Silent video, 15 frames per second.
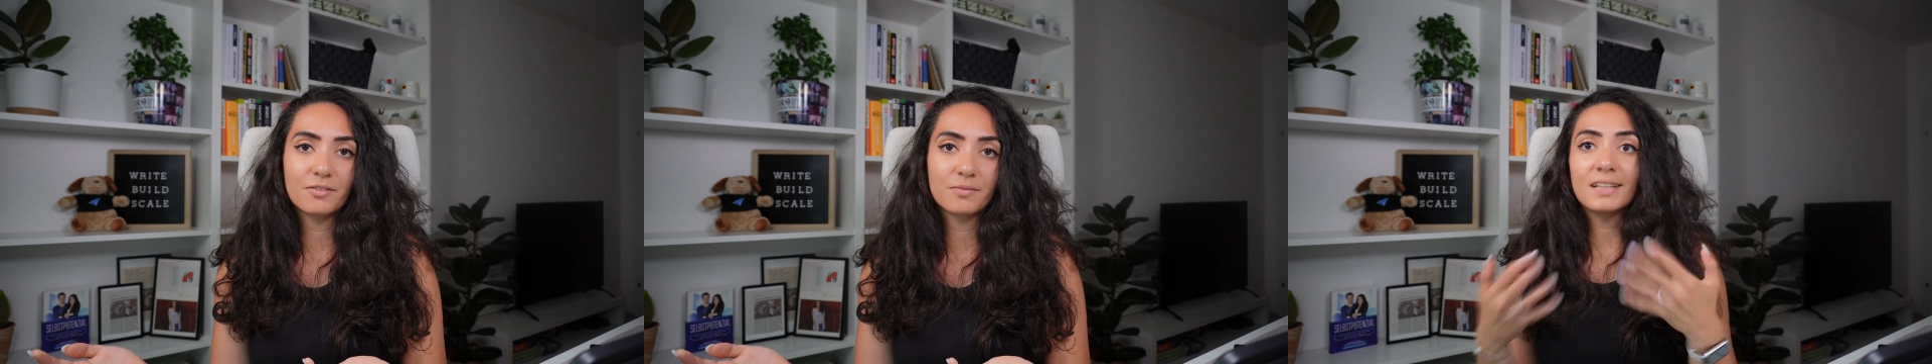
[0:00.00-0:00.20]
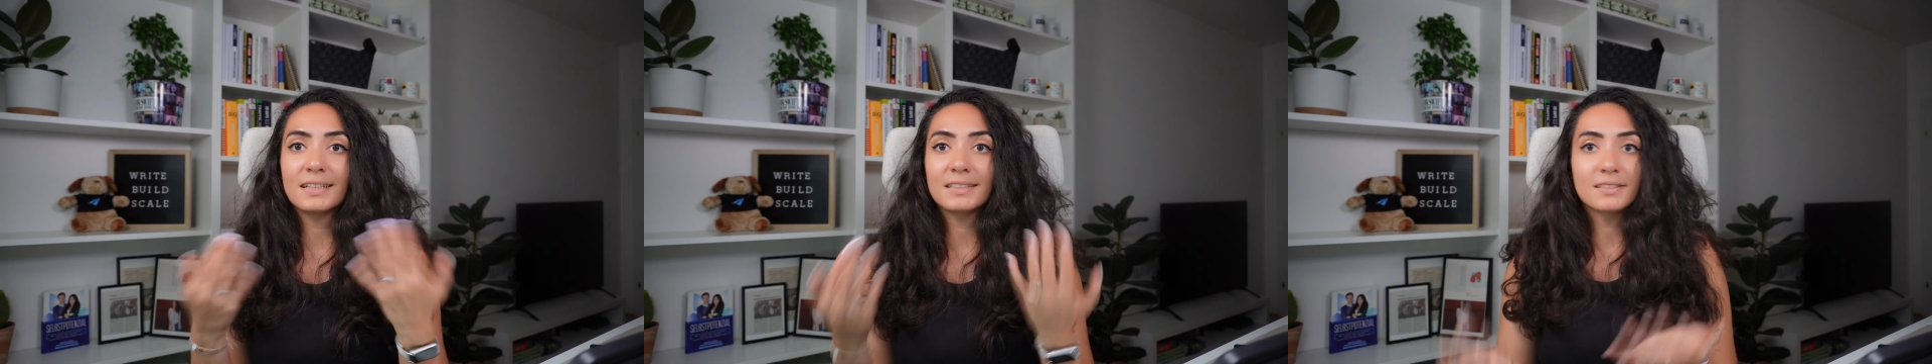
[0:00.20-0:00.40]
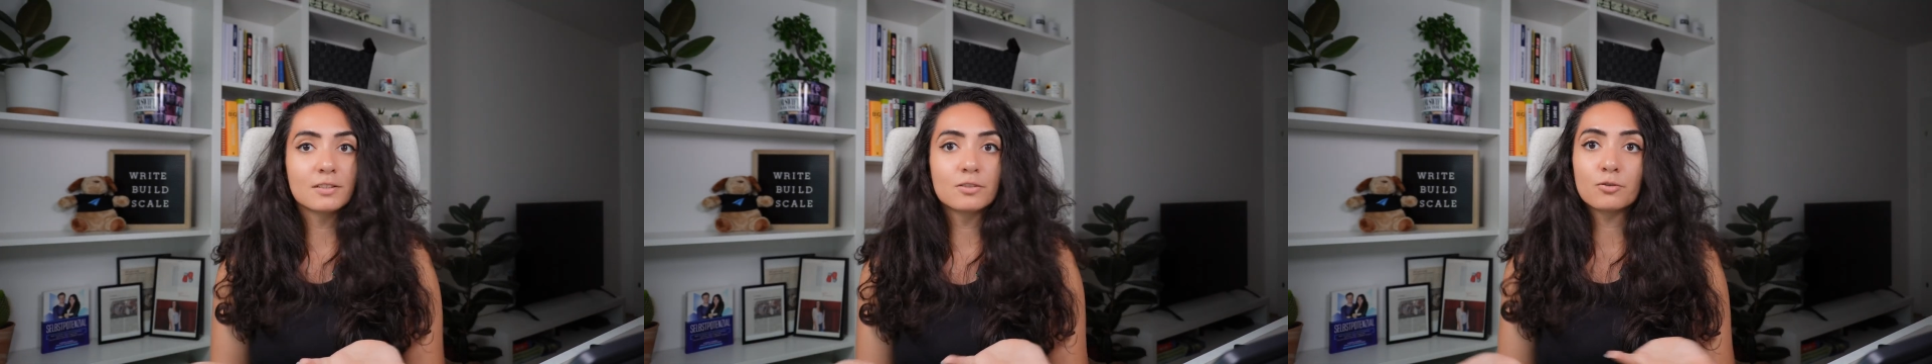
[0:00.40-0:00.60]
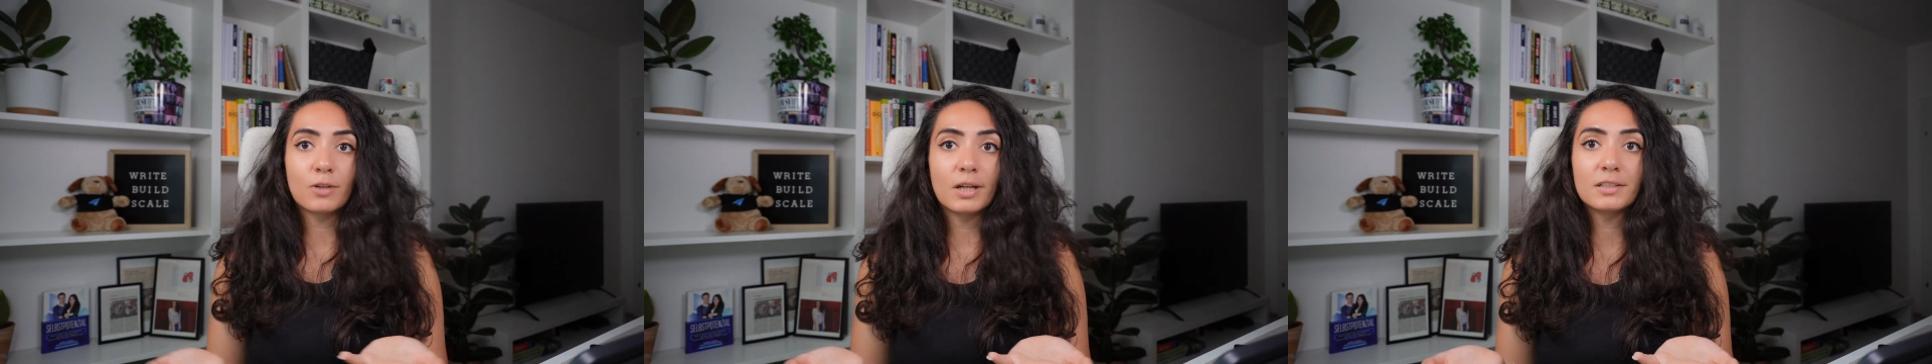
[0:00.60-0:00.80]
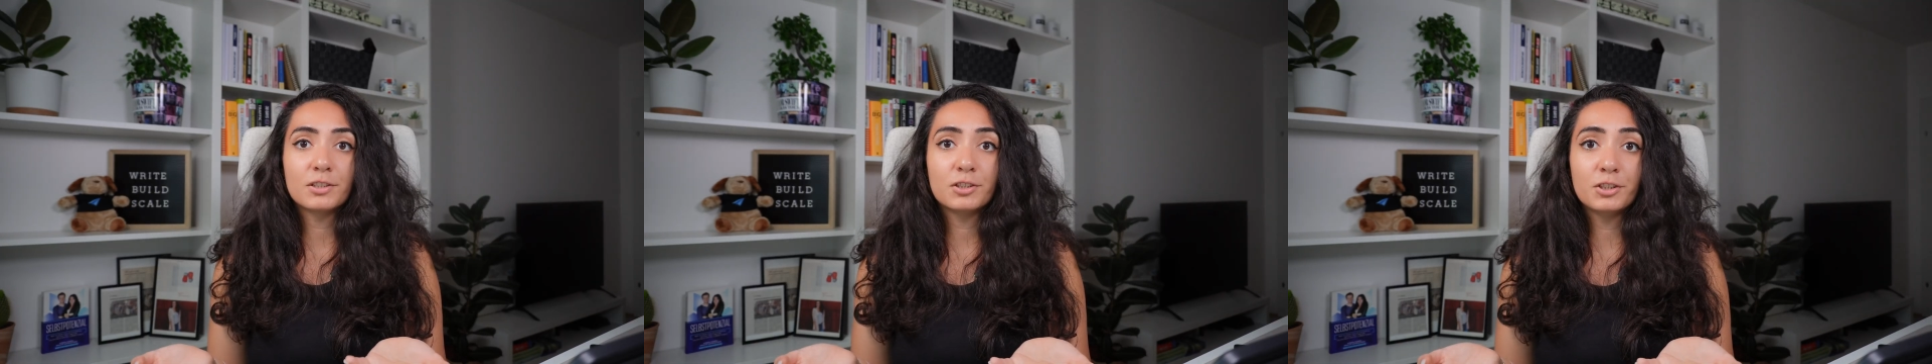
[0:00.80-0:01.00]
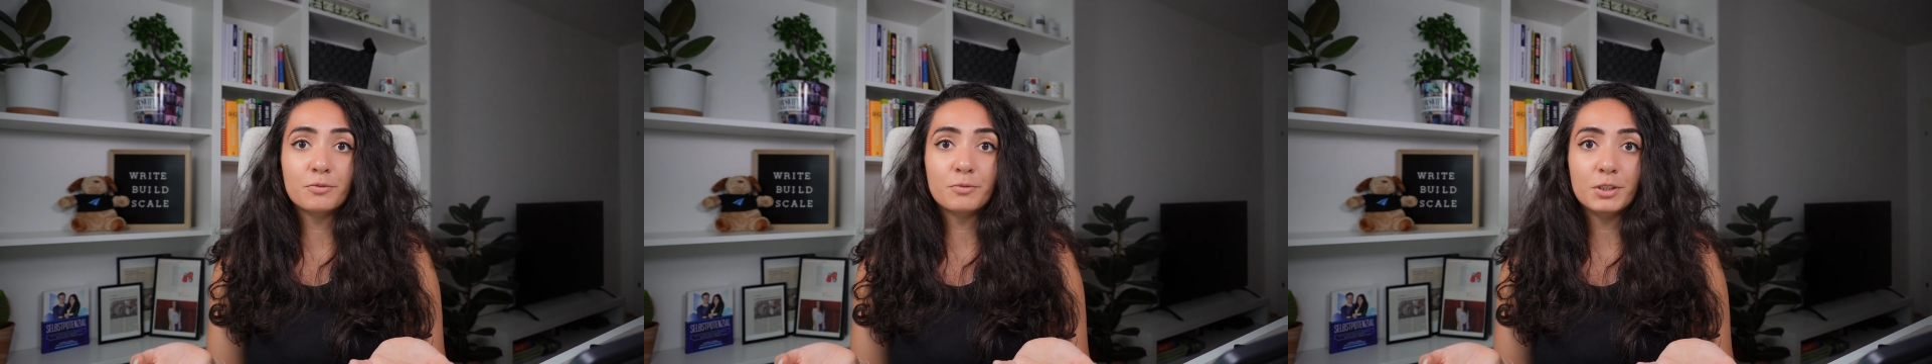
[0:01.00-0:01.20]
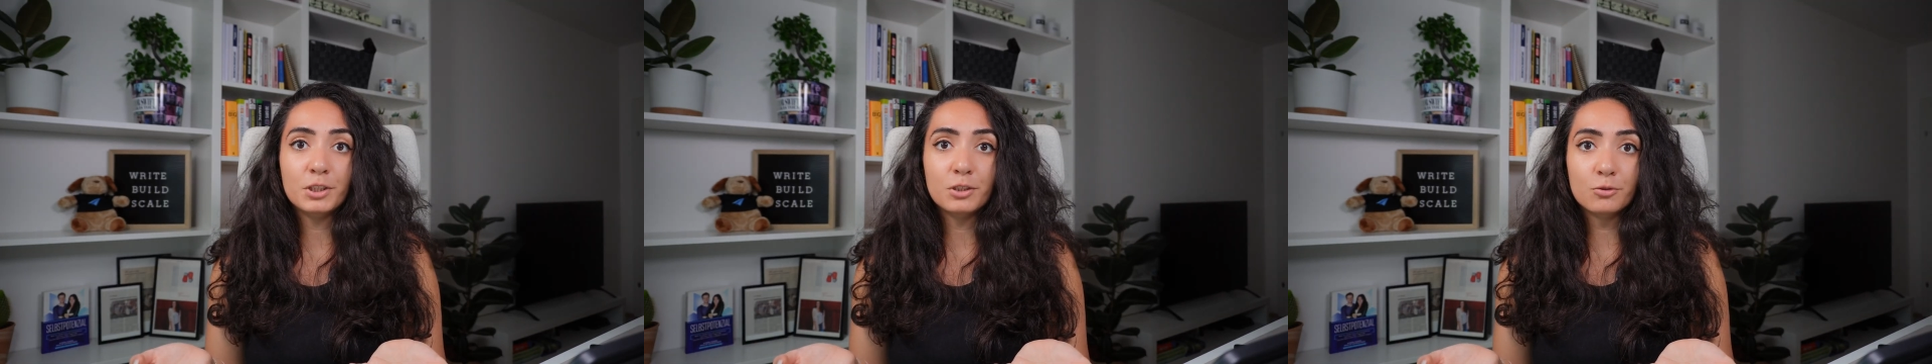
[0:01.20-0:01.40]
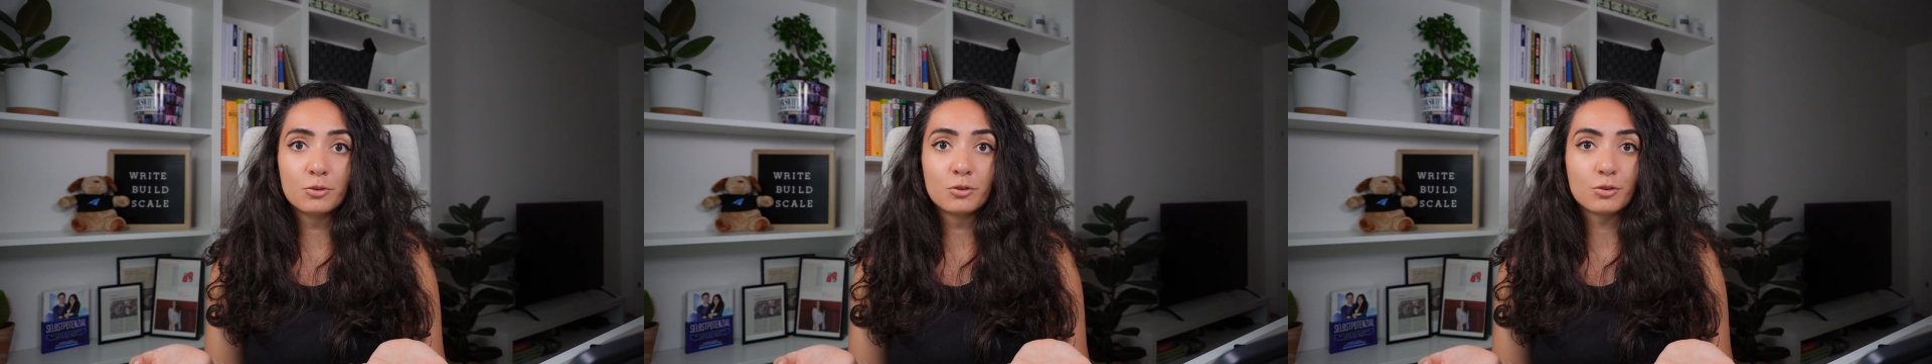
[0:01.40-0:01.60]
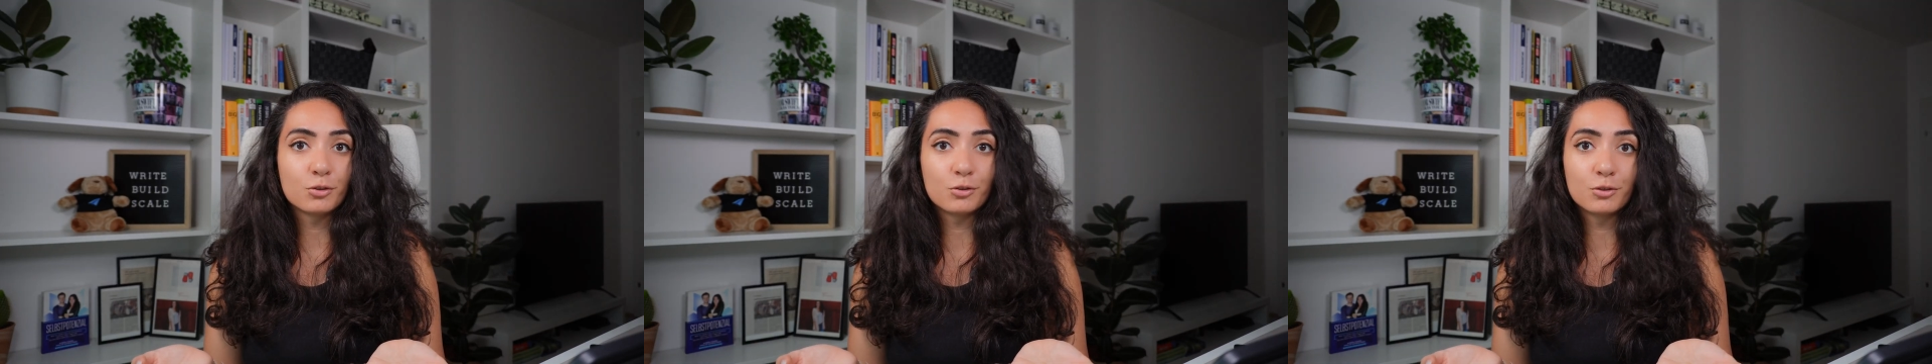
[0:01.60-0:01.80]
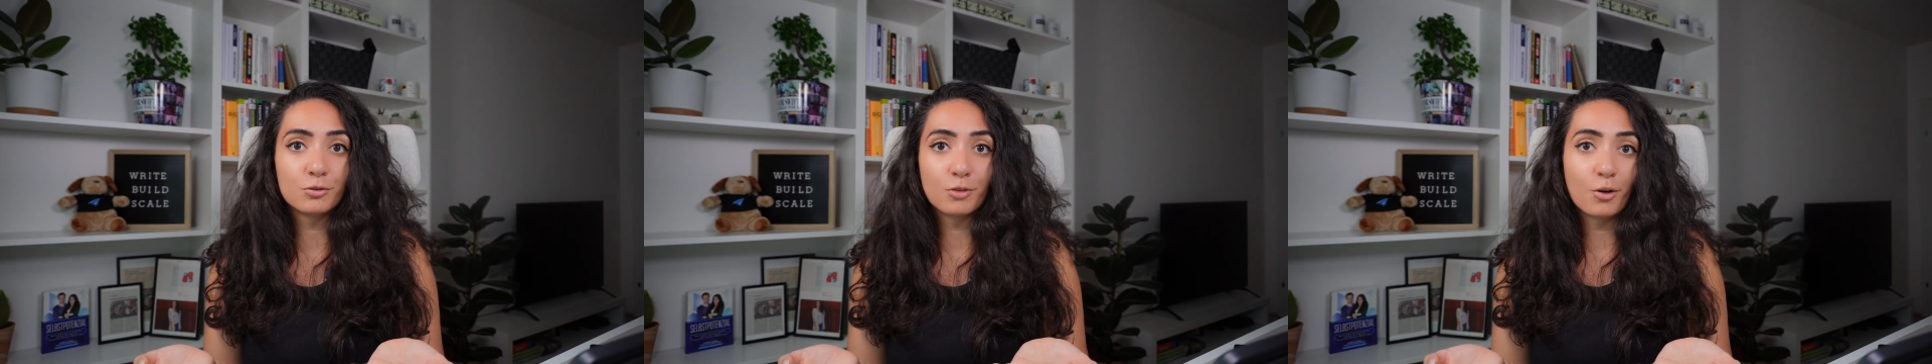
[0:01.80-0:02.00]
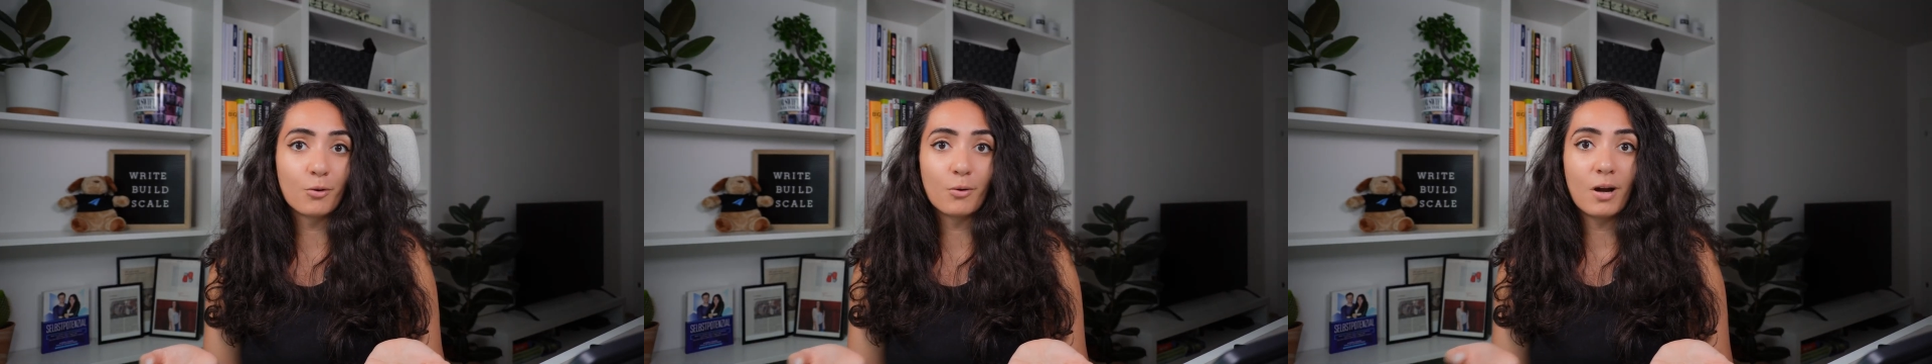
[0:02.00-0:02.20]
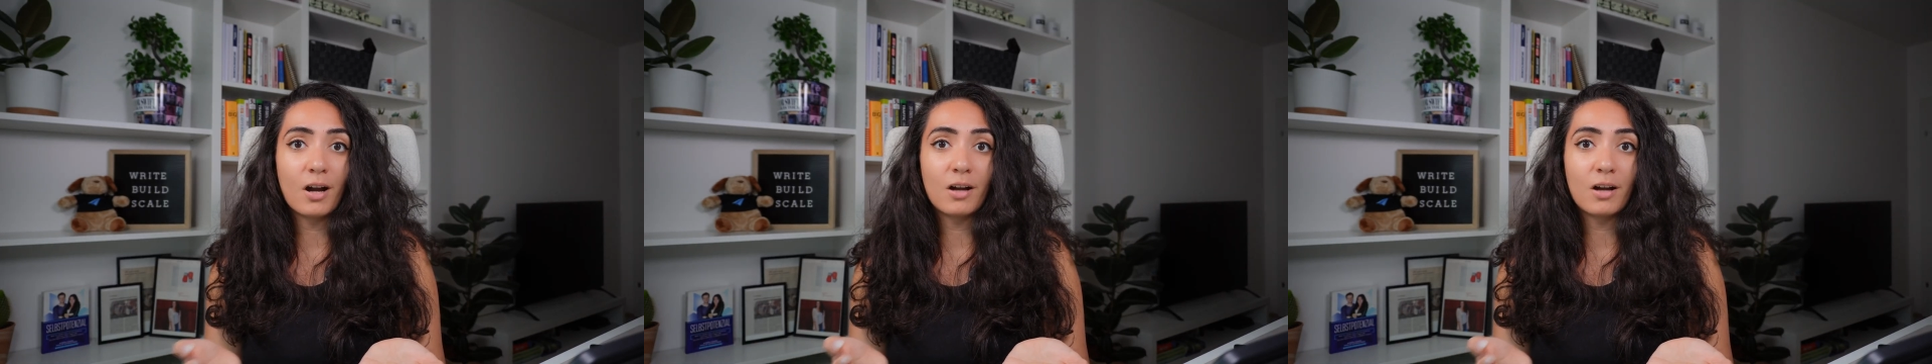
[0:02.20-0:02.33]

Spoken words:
That's the strategy we use to grow